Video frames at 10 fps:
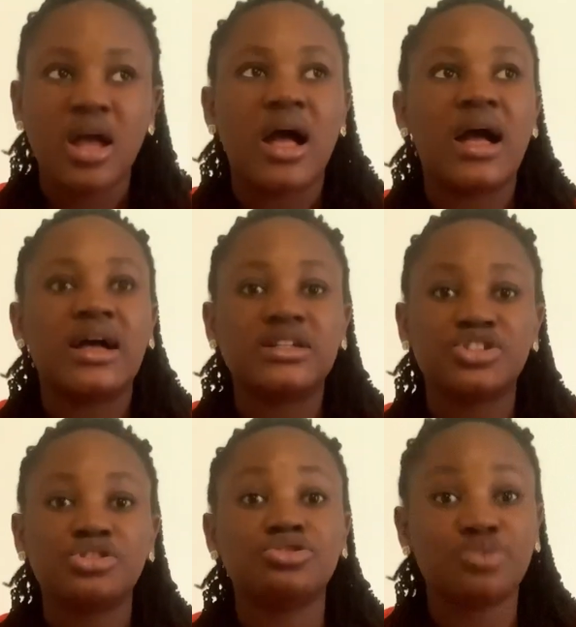And
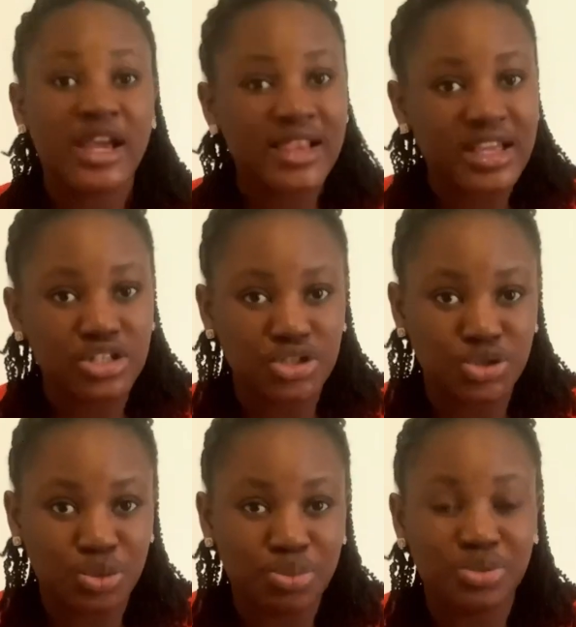do I like the
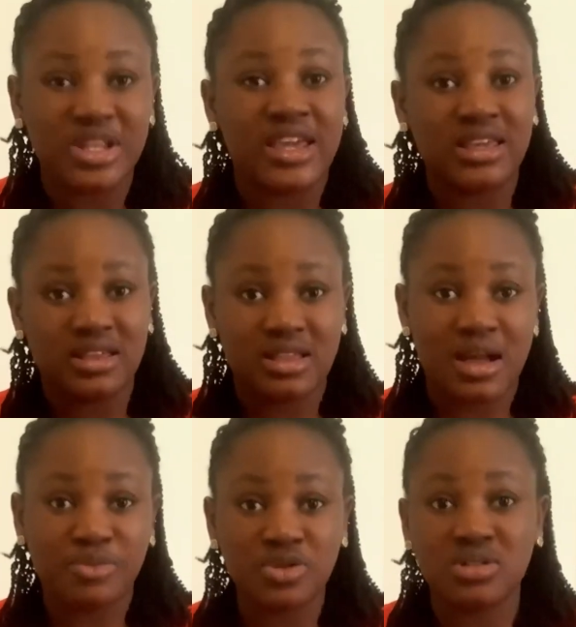job? Like, I'm
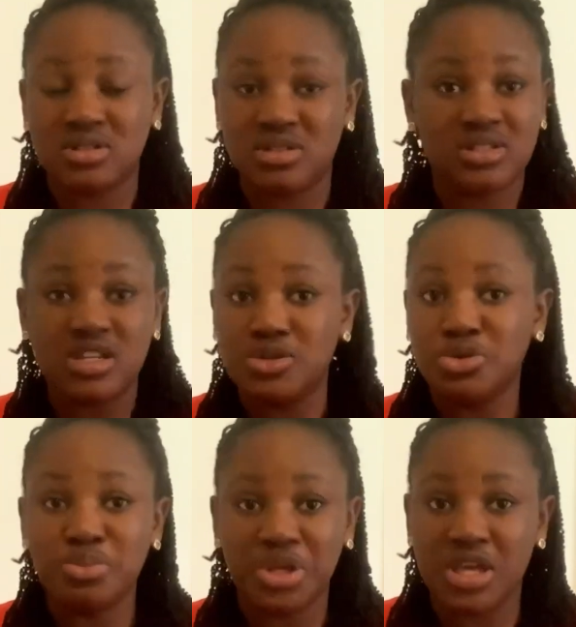not saying
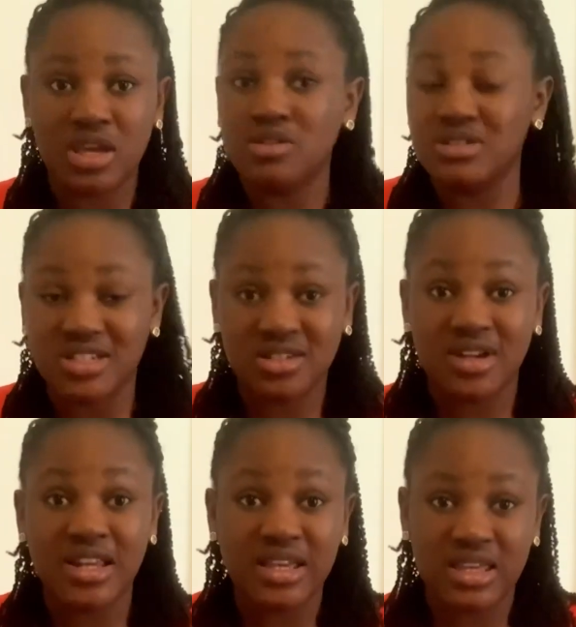don't care,
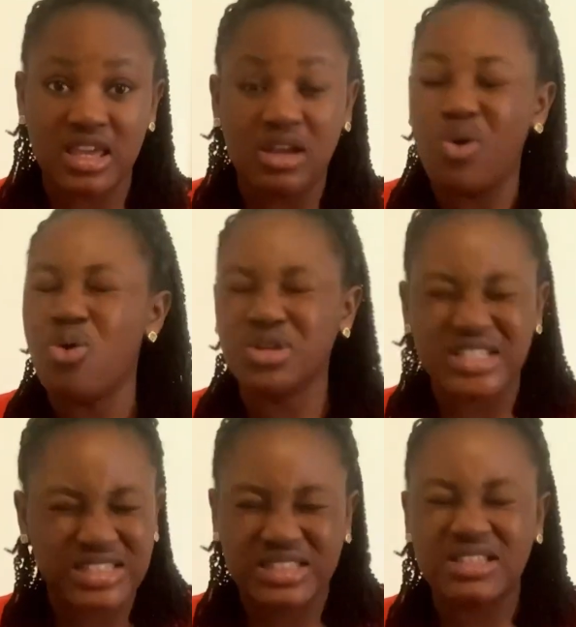generally care.
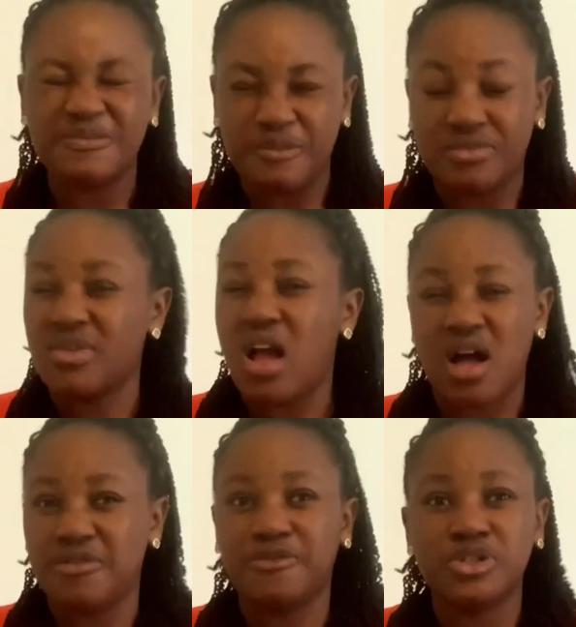Honestly,
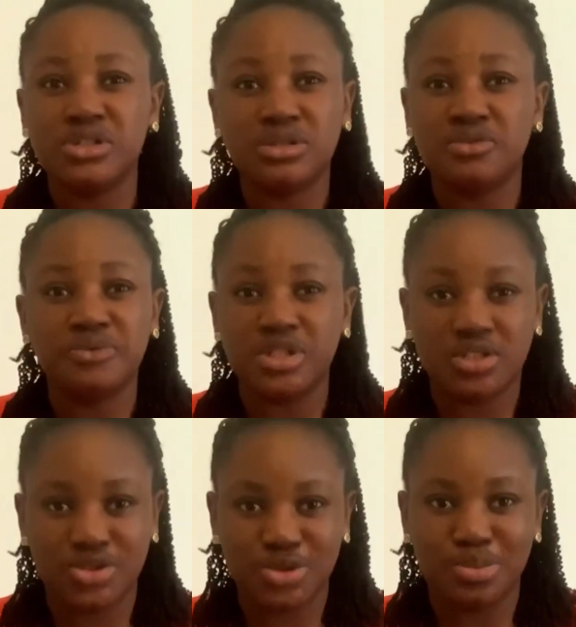I've fallen in love with this
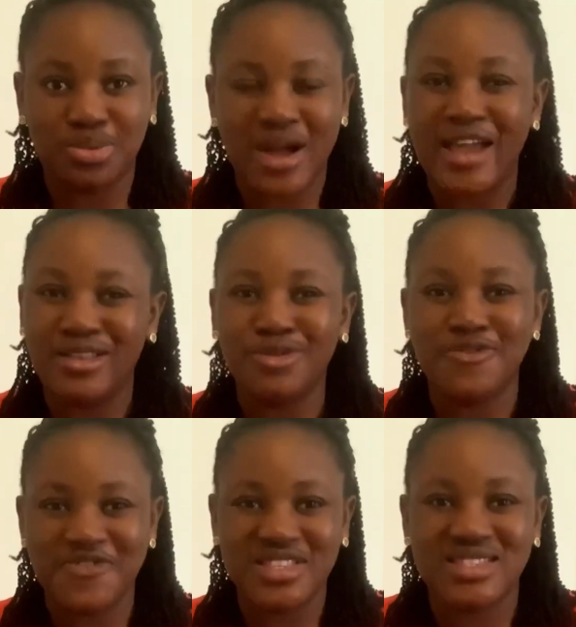job. I love it.